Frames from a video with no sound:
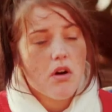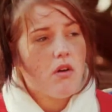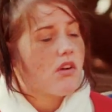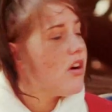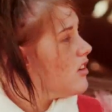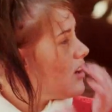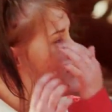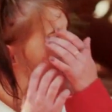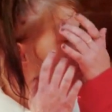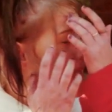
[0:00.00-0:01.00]
Well,
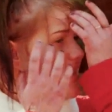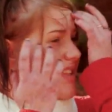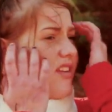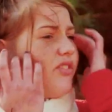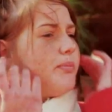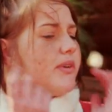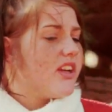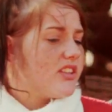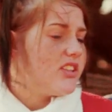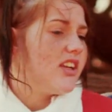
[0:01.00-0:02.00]
condoms are the best thing for
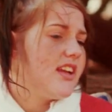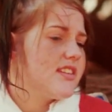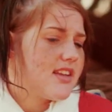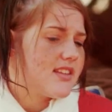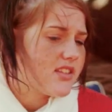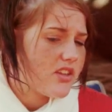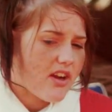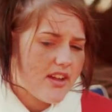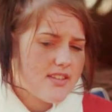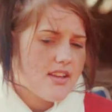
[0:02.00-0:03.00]
protection against
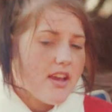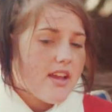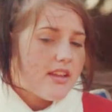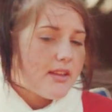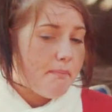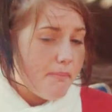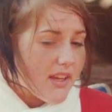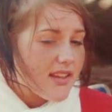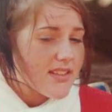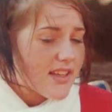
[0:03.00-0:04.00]
STIs. The
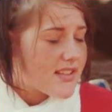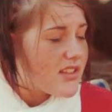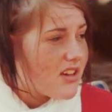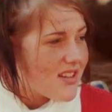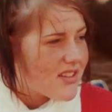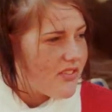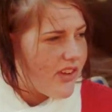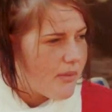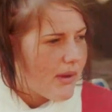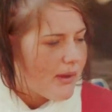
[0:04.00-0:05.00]
biggest STIs that
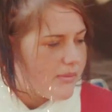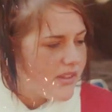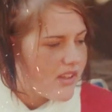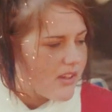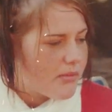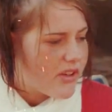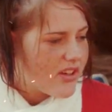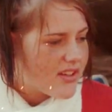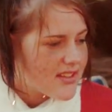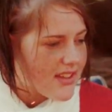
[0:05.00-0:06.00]
affect people in the
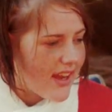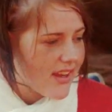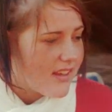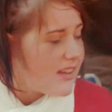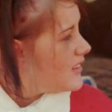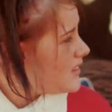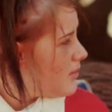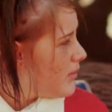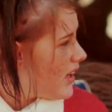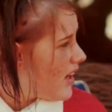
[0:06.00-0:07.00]
community today is
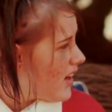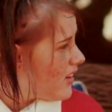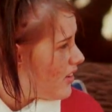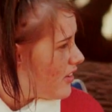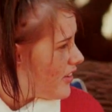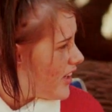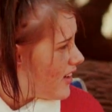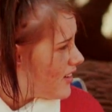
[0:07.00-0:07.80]
chlamydia and gonorrhea.